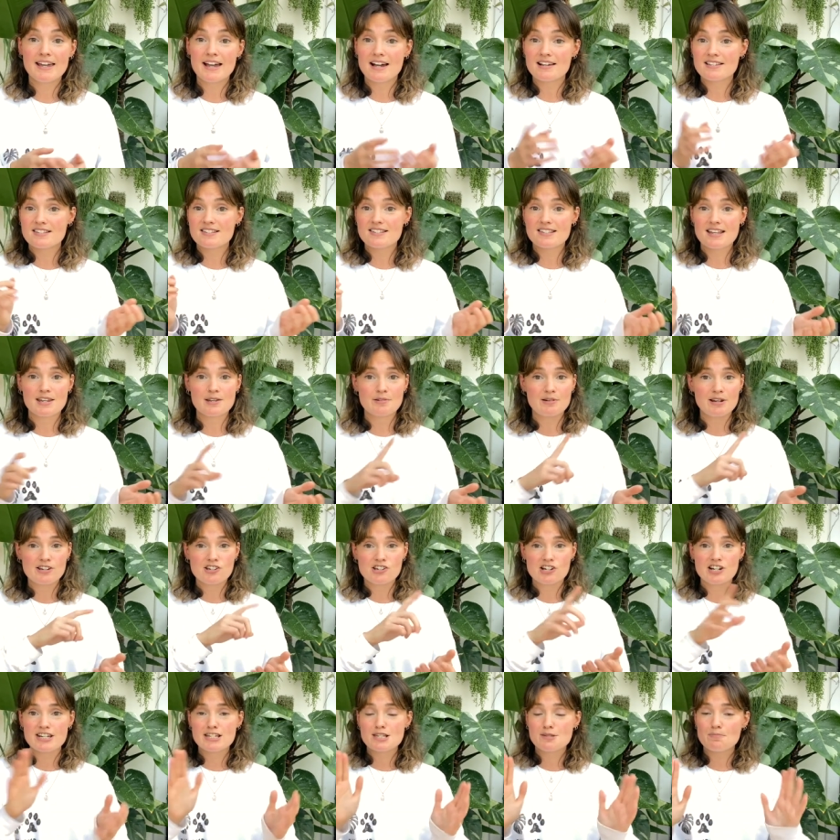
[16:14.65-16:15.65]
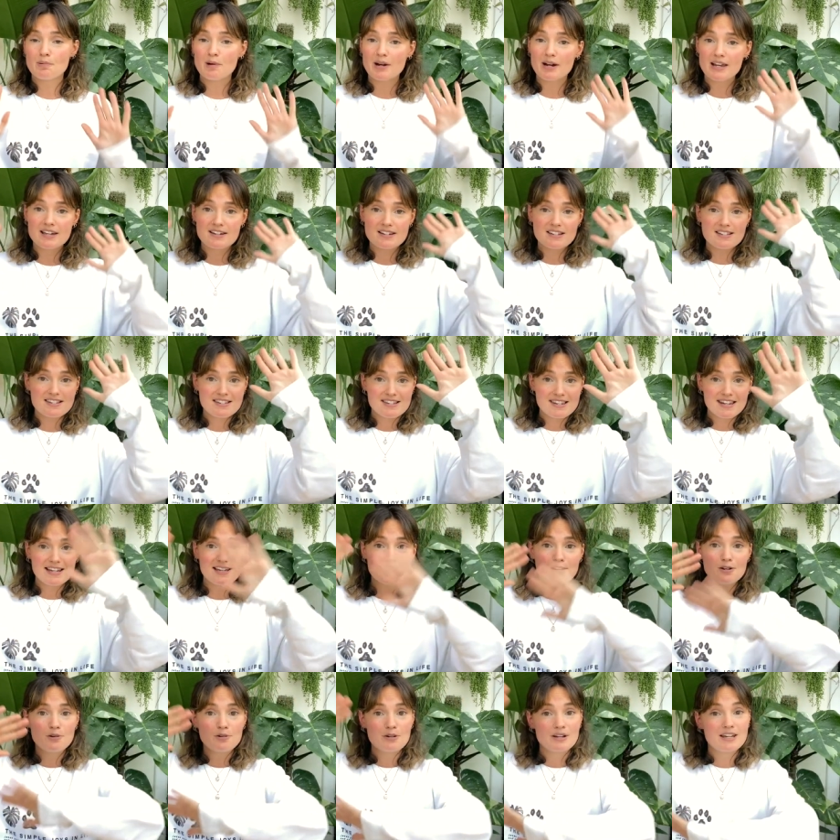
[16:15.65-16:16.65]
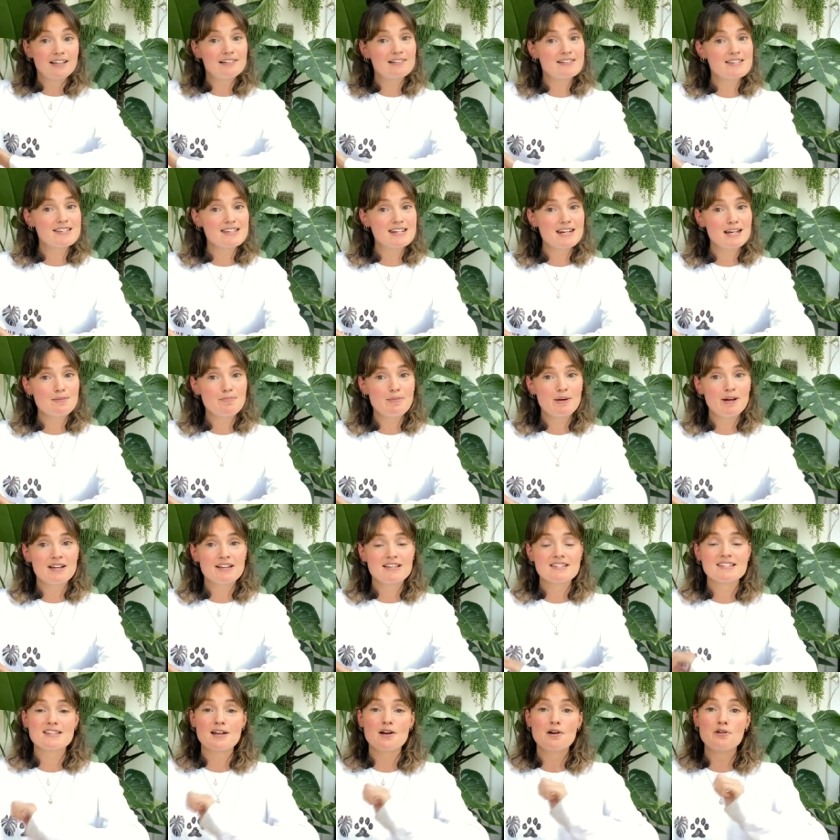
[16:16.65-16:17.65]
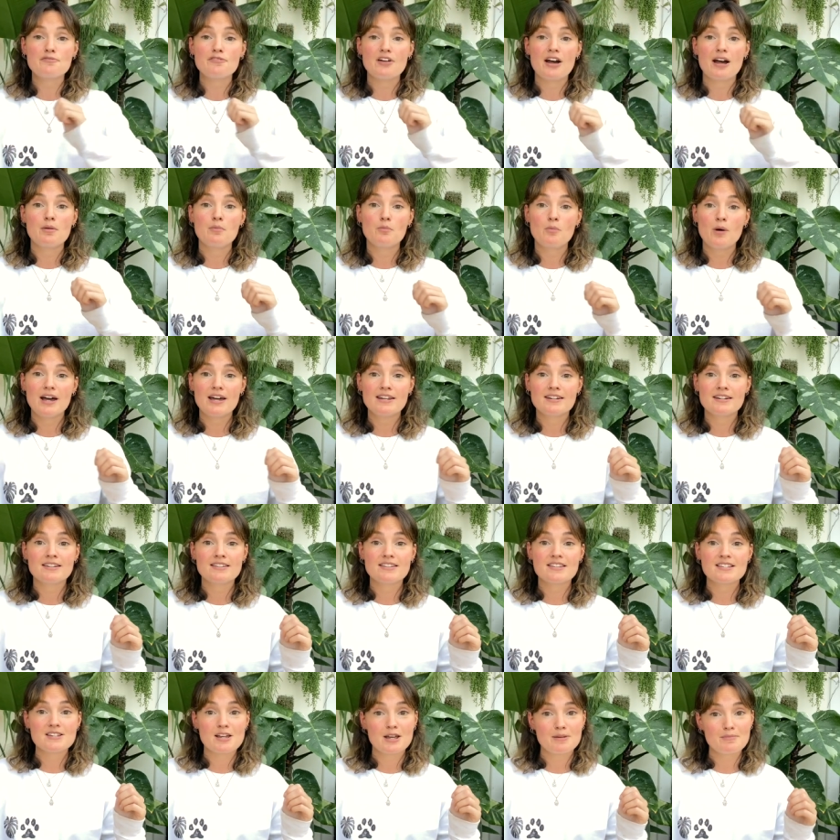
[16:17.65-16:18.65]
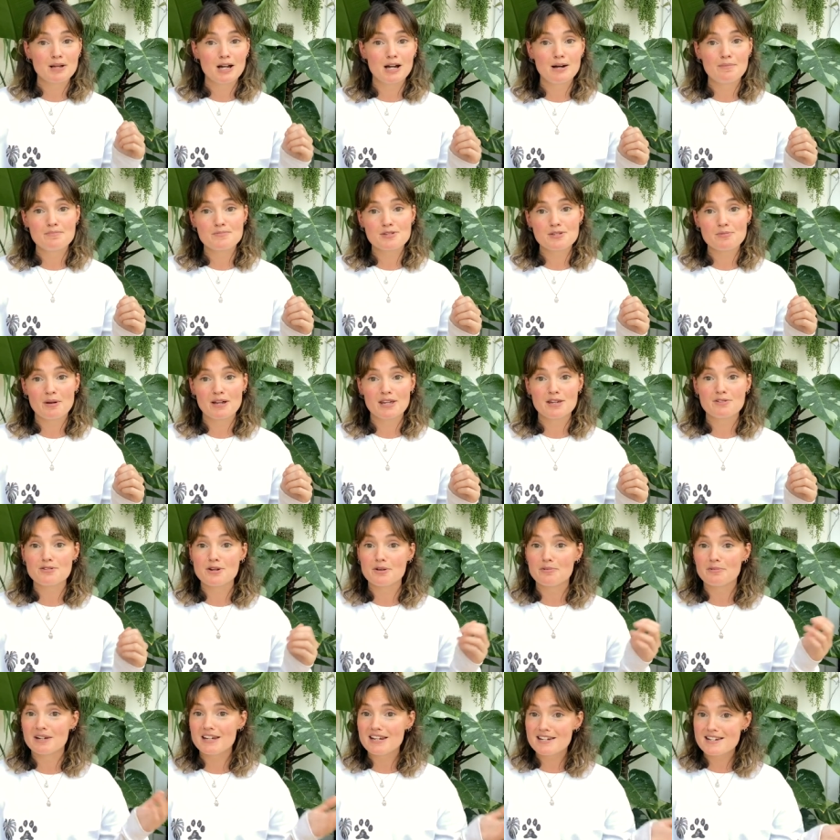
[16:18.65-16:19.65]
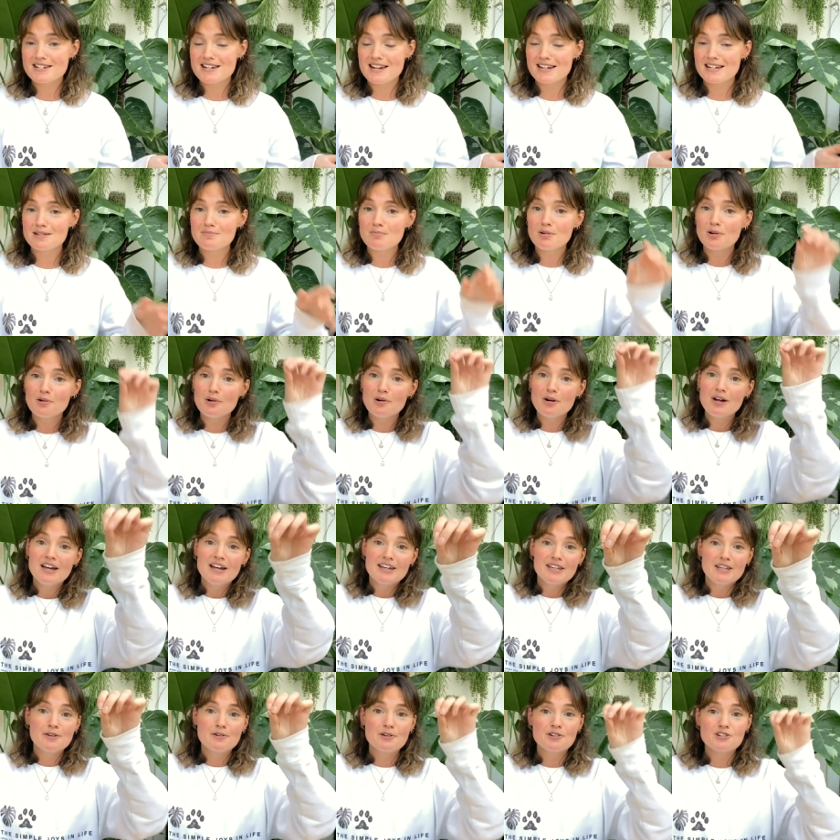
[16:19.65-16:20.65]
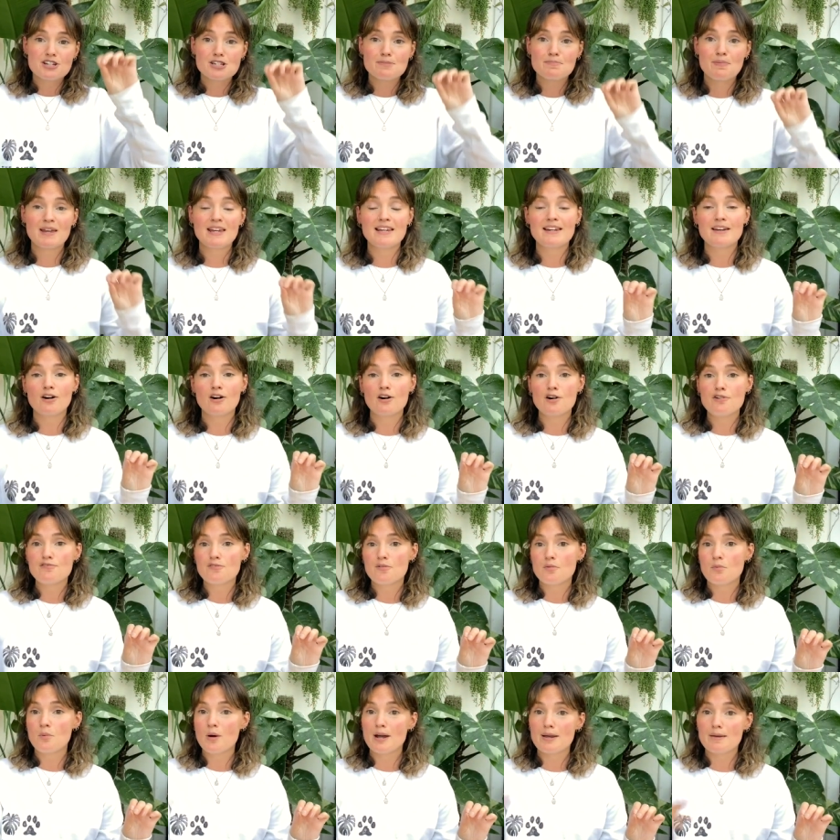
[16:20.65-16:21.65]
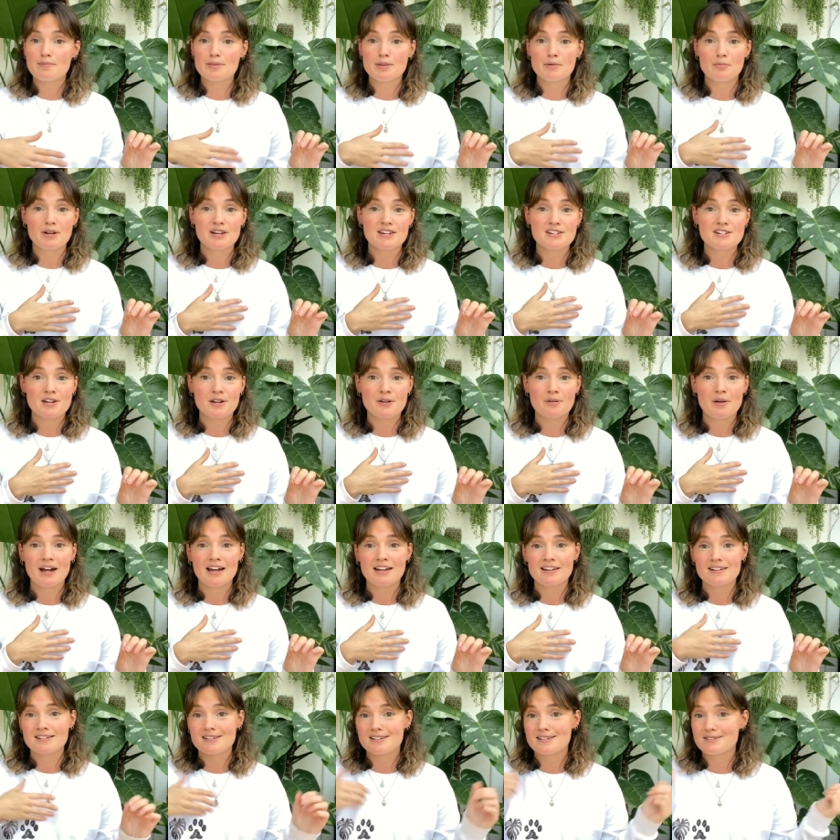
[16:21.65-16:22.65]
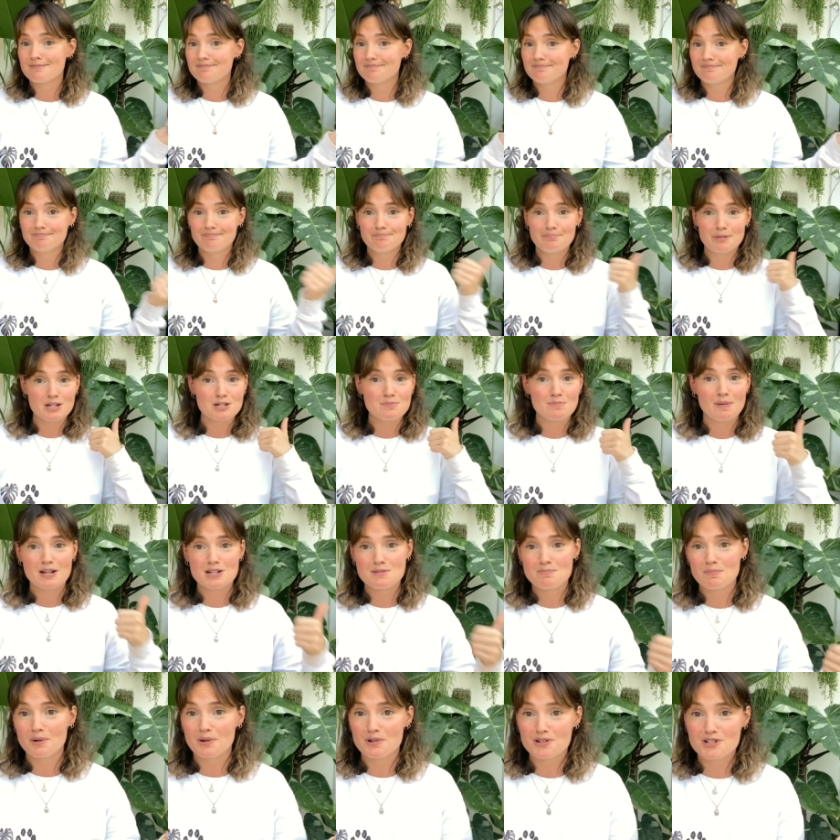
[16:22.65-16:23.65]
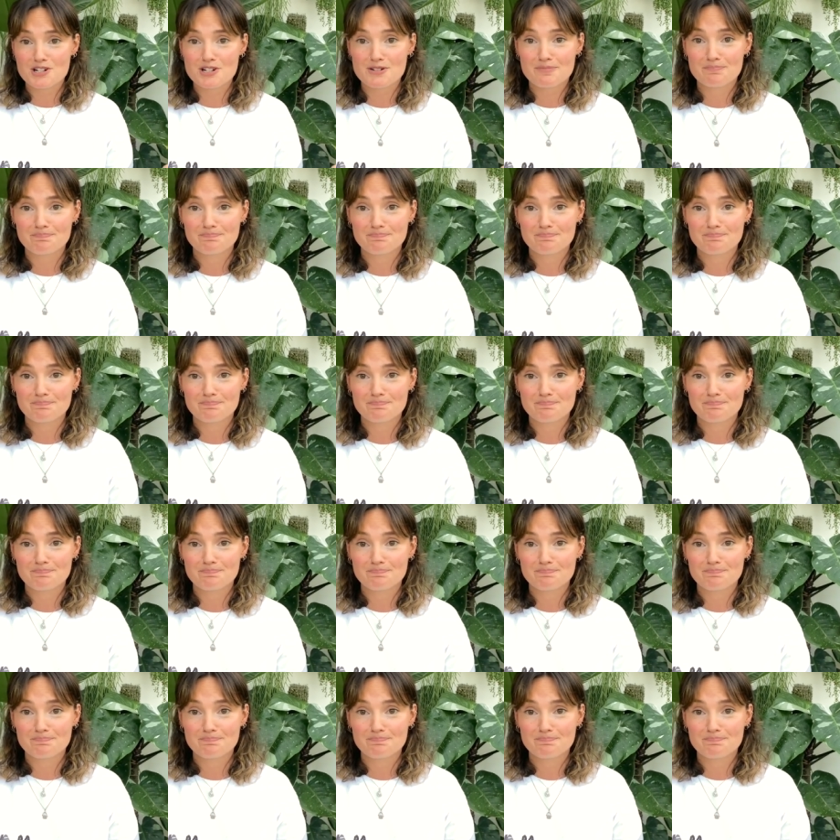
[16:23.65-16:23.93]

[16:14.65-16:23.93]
As I say, you literally spray it, stick it on, it'll stick by itself, and when the time comes where you don't need it anymore, you can just peel it off, wipe the window, and bish bash bosh.